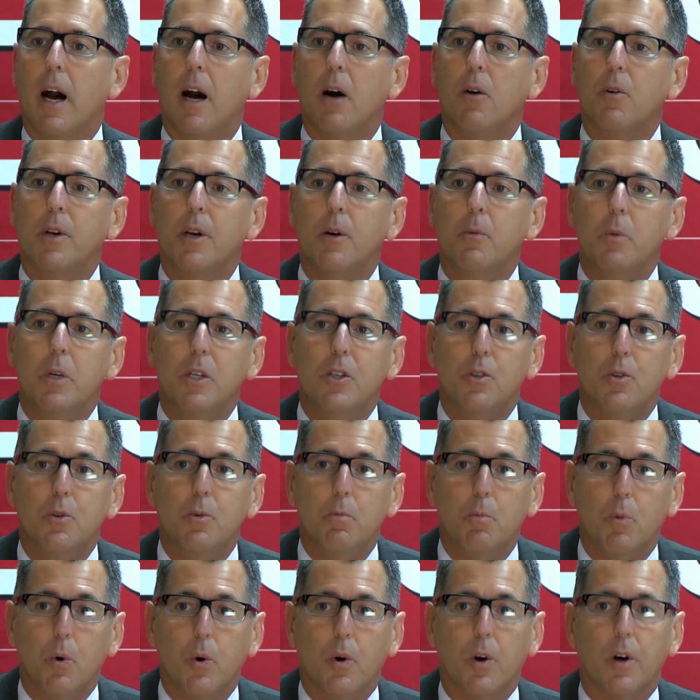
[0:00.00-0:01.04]
How can we do
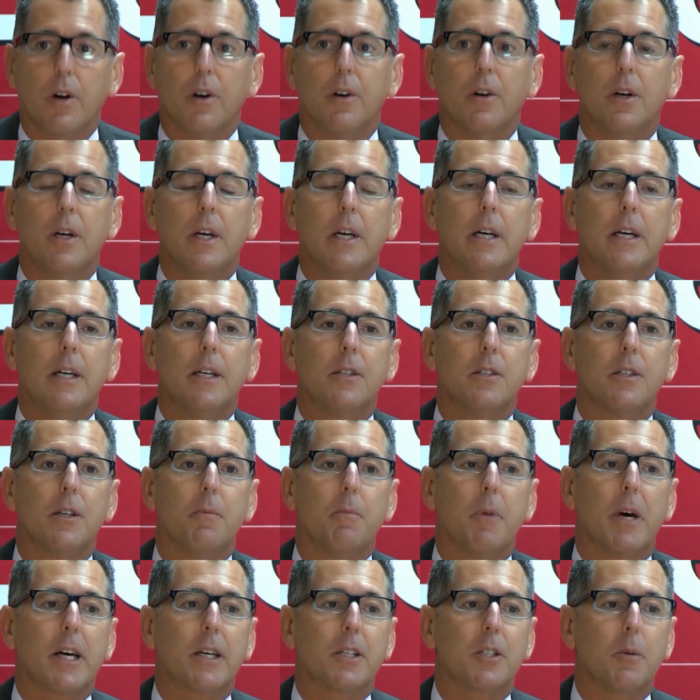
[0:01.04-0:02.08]
more to
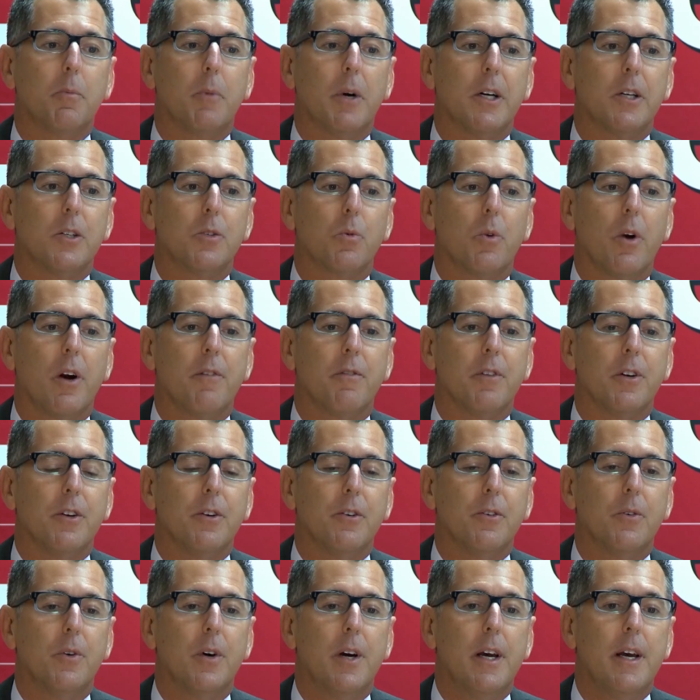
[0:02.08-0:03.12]
maximize
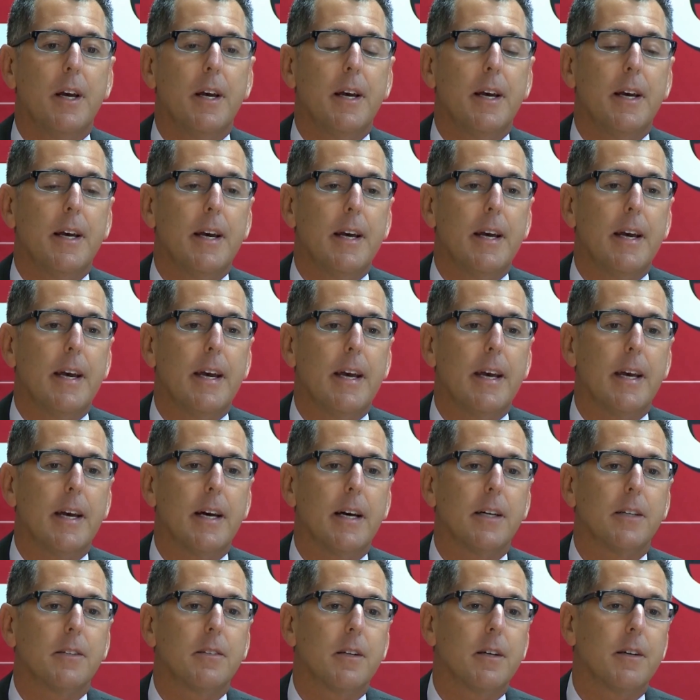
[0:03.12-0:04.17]
revenue?
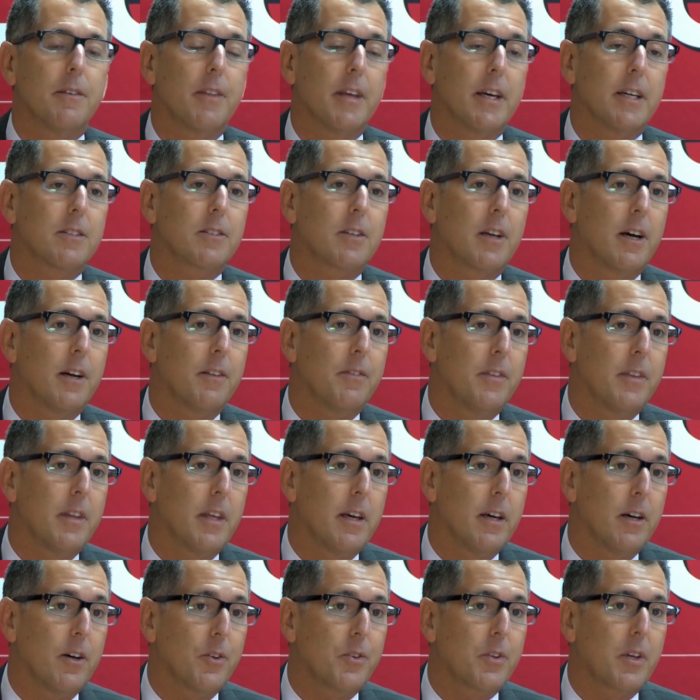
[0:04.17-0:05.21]
And that's gotten
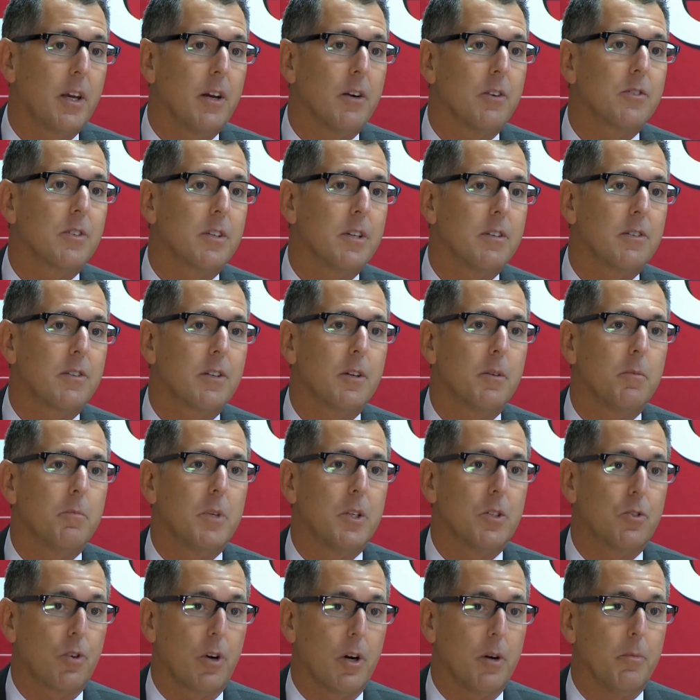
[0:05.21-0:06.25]
the healthcare system
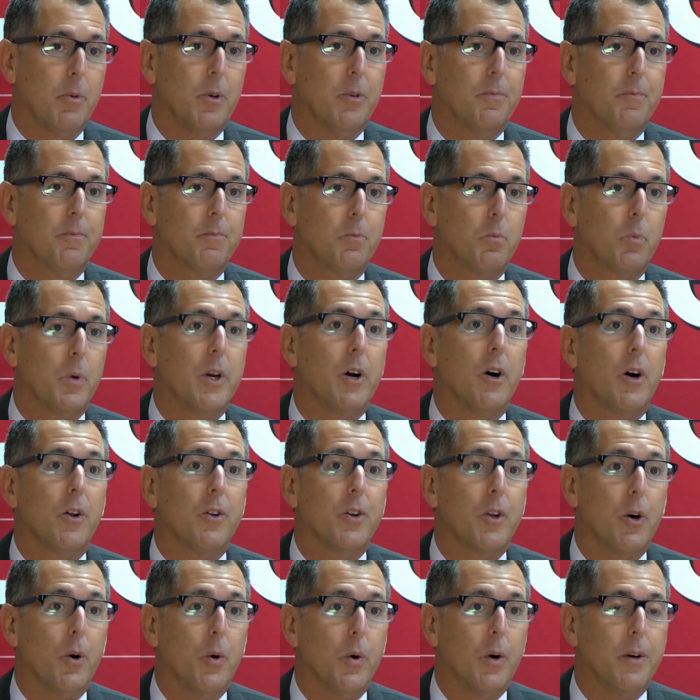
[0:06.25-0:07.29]
in trouble. We all
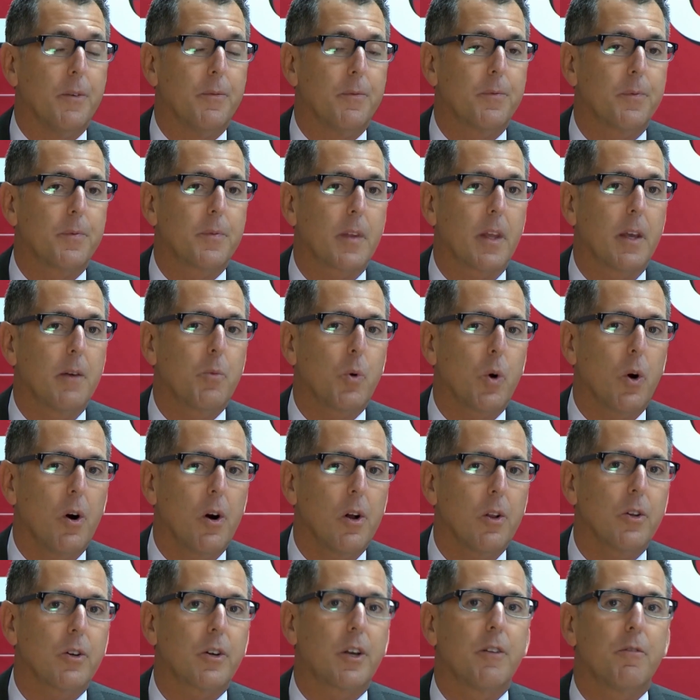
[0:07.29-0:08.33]
know it. And we're
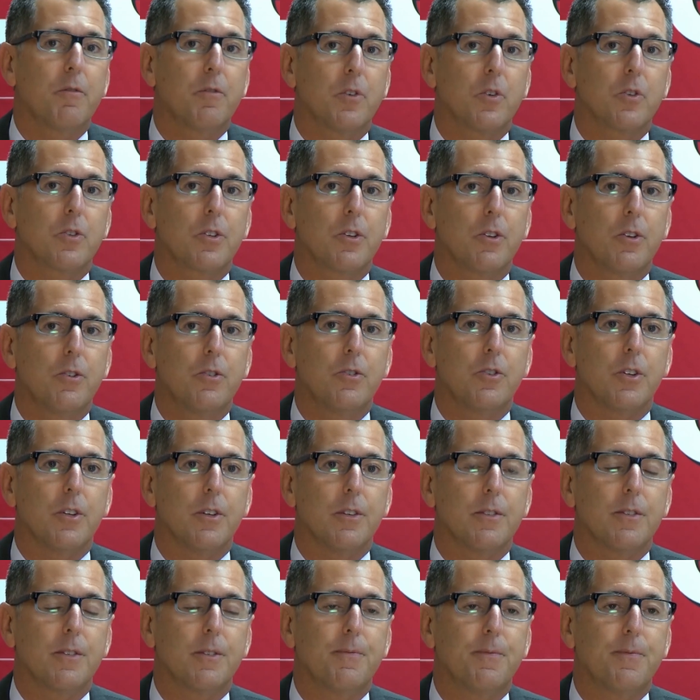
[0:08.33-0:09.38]
all looking for
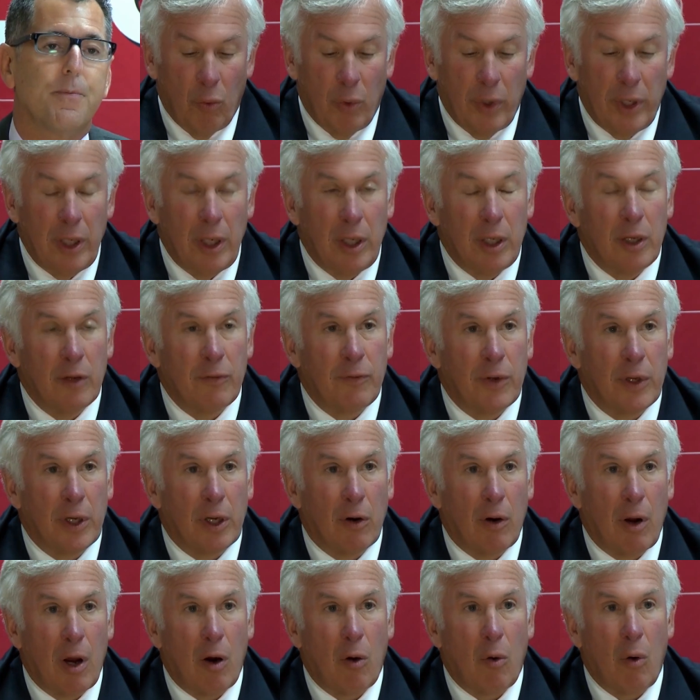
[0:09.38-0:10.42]
solutions. We need to
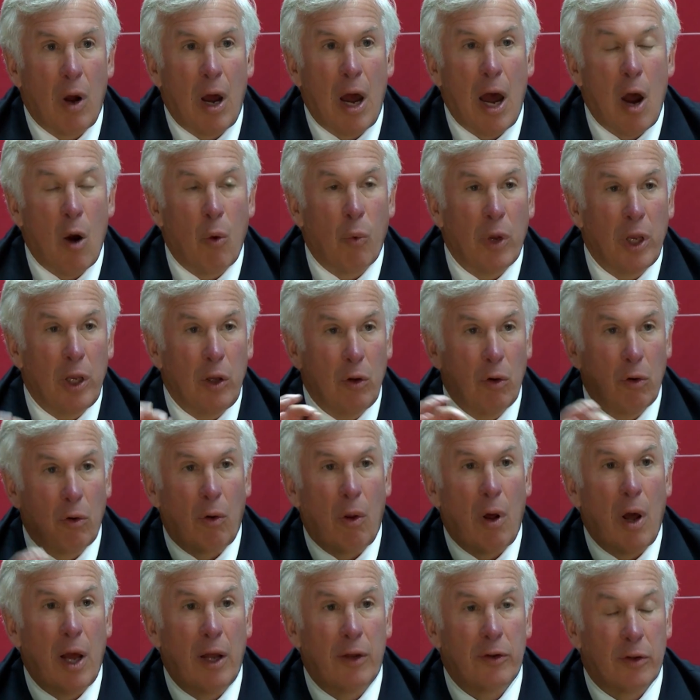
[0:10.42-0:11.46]
figure out how we
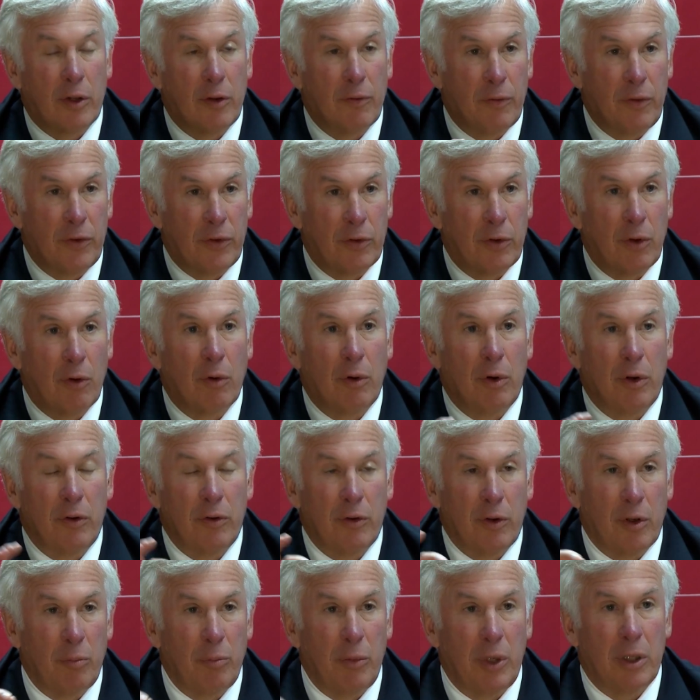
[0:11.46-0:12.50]
utilize the
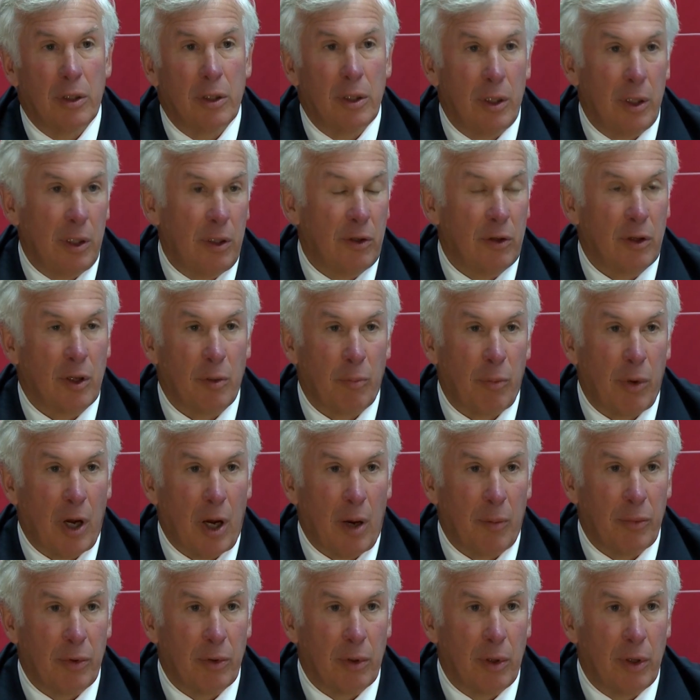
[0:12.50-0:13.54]
facilities to meet the needs of the
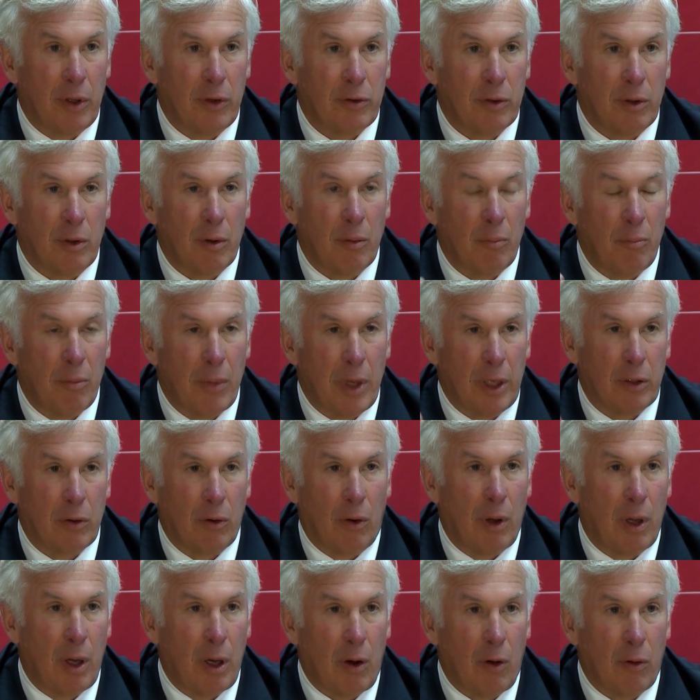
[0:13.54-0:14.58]
population.
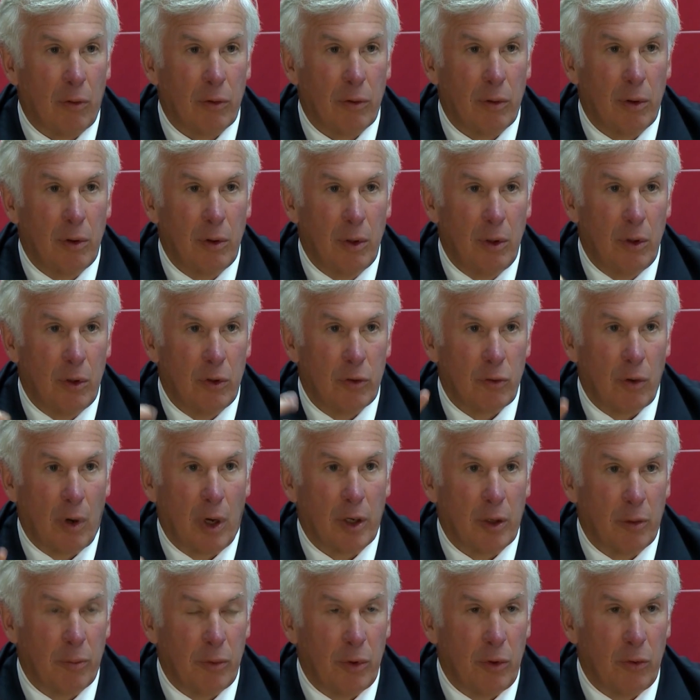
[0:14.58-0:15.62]
Mental health,
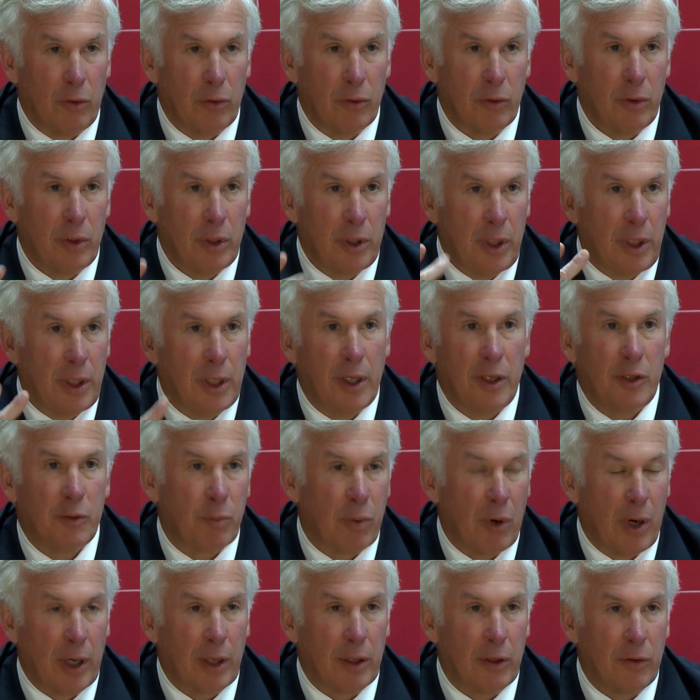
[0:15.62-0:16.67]
drug abuse, teenage
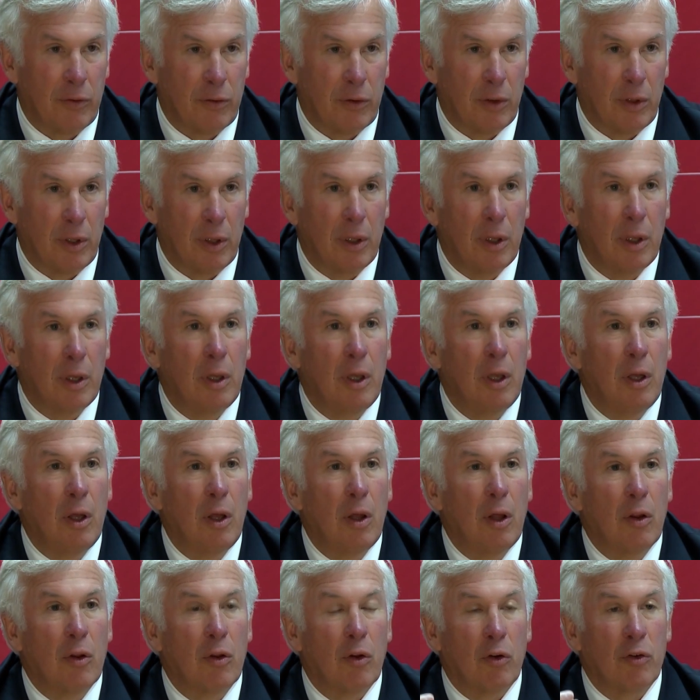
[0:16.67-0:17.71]
pregnancy.
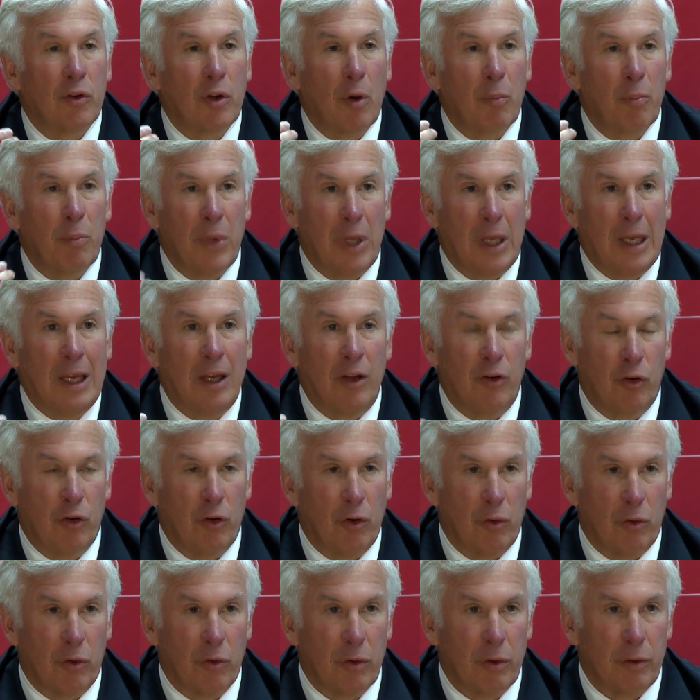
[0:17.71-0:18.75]
Those are big
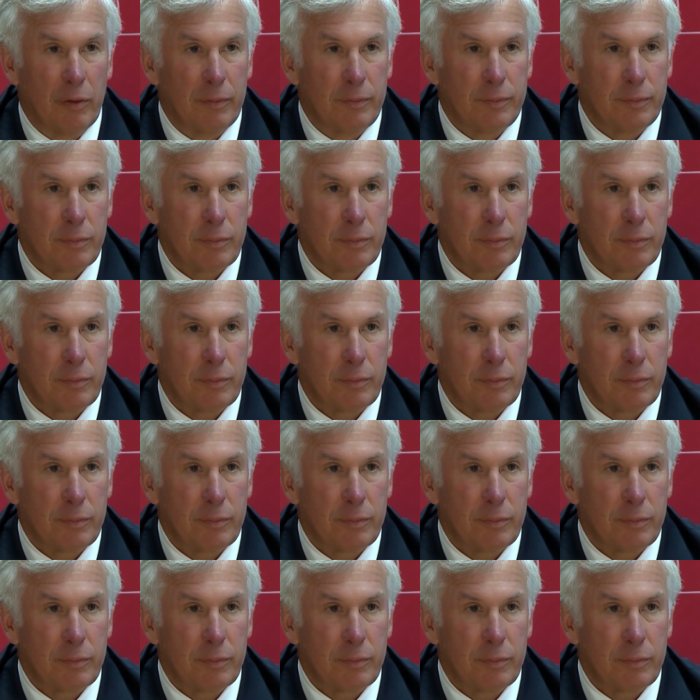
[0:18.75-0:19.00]
issues.